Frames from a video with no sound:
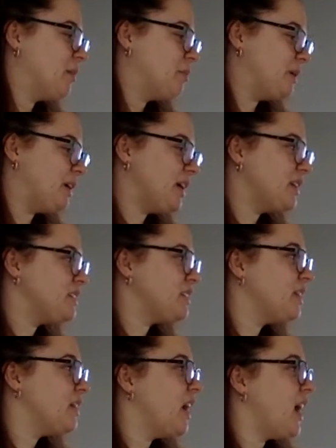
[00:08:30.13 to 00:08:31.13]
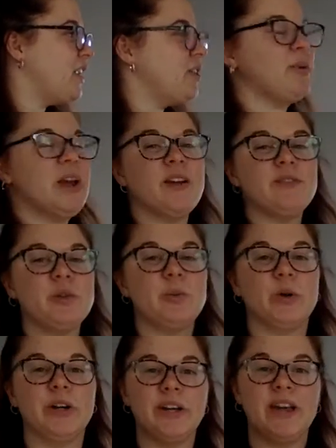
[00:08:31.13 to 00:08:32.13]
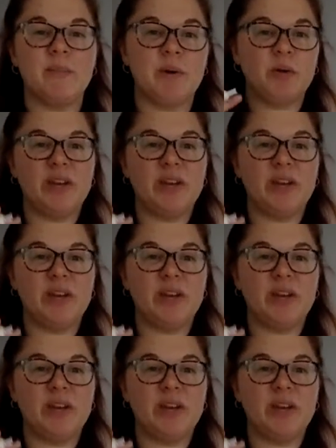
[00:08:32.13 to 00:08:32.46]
because I don't have to worry about